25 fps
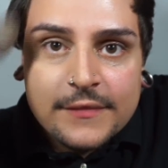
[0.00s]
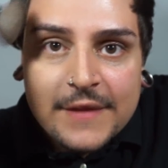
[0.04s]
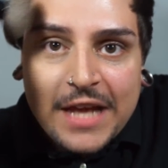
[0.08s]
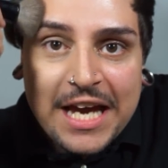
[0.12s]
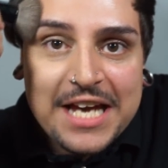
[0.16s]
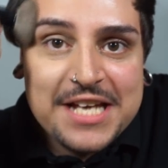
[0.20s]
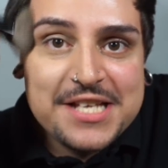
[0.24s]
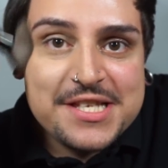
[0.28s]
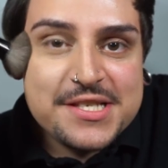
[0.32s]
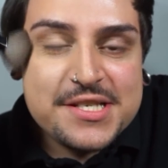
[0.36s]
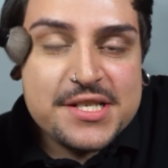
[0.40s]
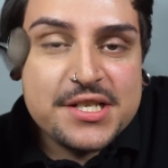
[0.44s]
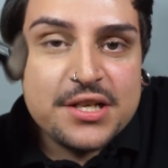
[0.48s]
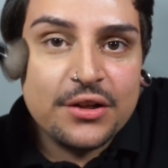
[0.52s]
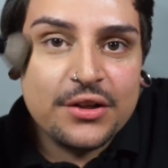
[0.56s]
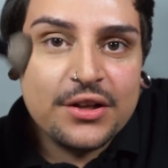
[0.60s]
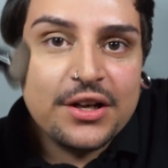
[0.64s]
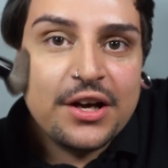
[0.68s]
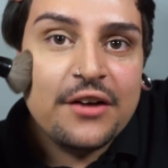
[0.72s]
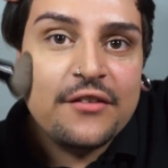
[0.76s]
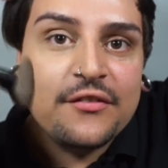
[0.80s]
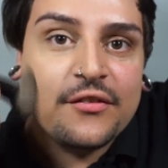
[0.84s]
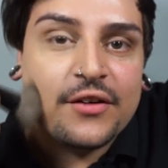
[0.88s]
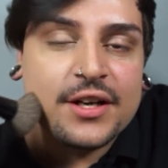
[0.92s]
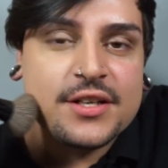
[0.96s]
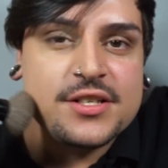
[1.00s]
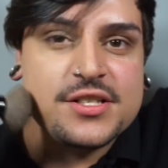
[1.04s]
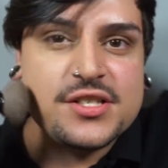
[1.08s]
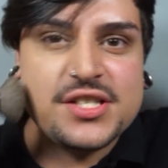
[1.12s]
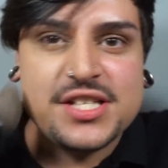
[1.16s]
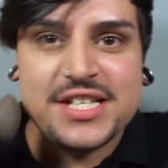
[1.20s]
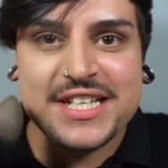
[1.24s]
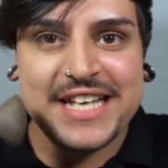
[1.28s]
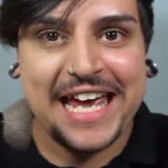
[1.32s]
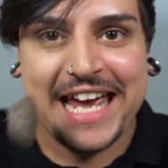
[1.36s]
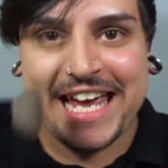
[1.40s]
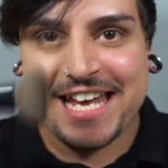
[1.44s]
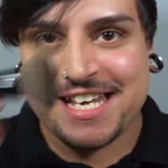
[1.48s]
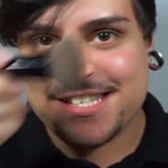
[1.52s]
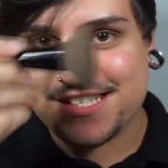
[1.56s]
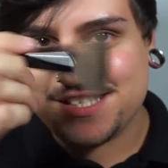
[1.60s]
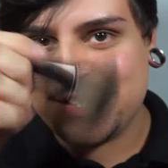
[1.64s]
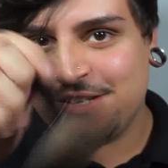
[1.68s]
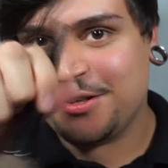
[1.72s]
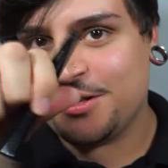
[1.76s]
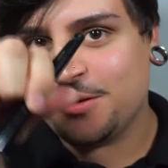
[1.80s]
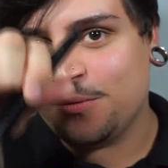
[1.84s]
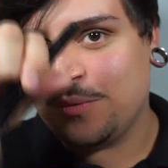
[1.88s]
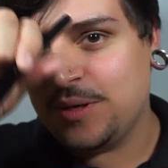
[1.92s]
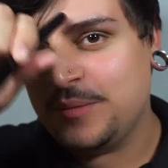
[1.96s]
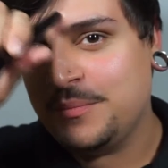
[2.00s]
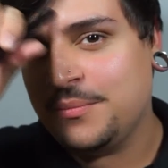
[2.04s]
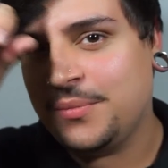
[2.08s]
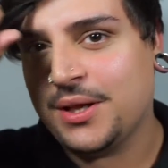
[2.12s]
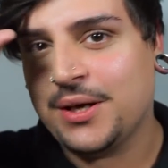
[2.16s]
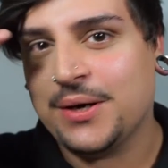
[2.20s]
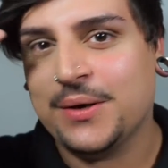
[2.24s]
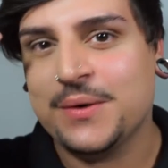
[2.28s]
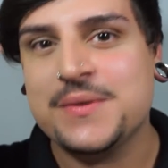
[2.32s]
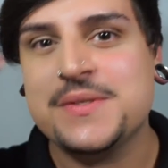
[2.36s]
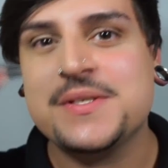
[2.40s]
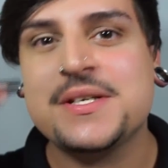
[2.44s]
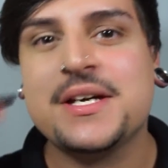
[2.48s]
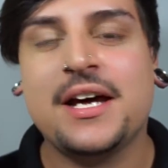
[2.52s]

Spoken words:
I still cover it just in case, you know, the wind blows.